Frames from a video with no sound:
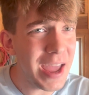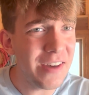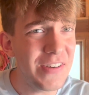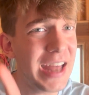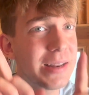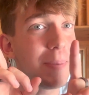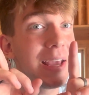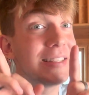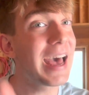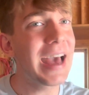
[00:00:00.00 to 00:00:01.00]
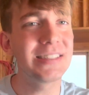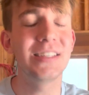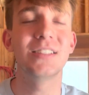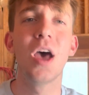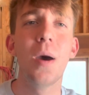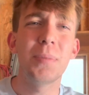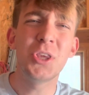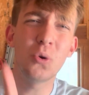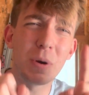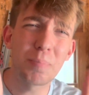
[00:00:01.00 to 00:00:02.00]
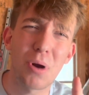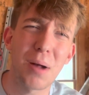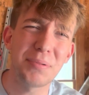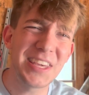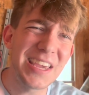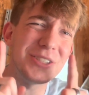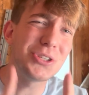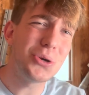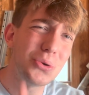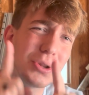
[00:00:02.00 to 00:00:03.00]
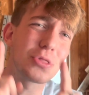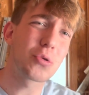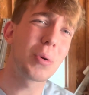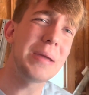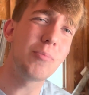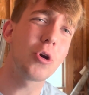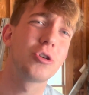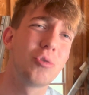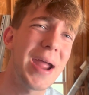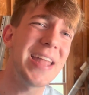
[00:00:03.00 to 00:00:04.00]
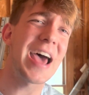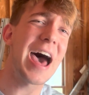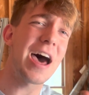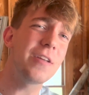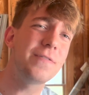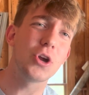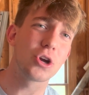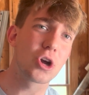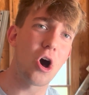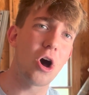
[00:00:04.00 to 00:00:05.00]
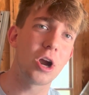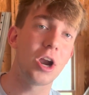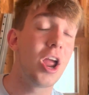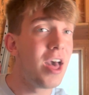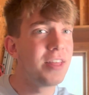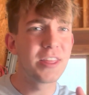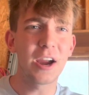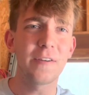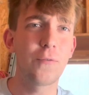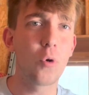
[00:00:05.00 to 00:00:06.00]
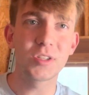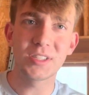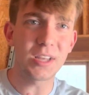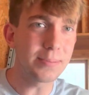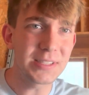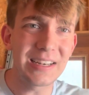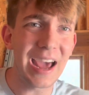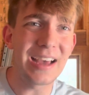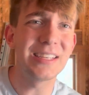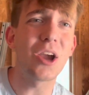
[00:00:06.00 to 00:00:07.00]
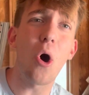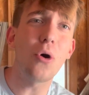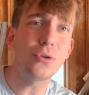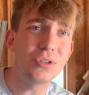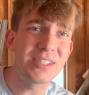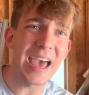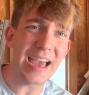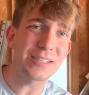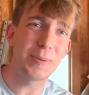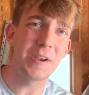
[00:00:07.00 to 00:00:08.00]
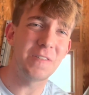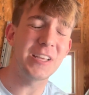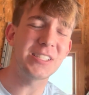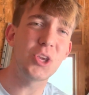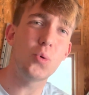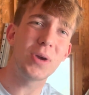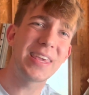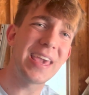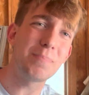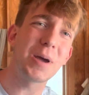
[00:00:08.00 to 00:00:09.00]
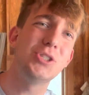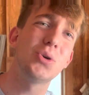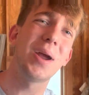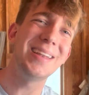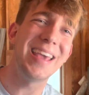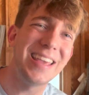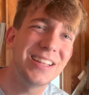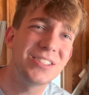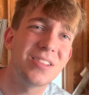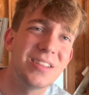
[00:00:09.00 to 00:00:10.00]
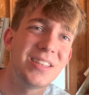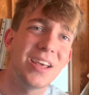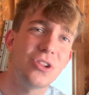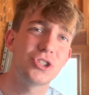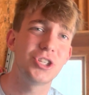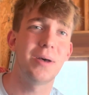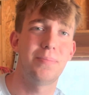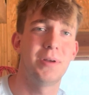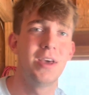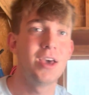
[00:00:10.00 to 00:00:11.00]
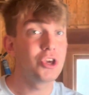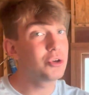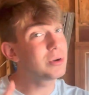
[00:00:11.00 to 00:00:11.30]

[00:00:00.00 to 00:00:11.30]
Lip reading: have had to pay taxes, but you would probably get 2 to 3 more grand out of your car, therefore subsidizing all those tax benefits that you would get by trading it into the dealership. You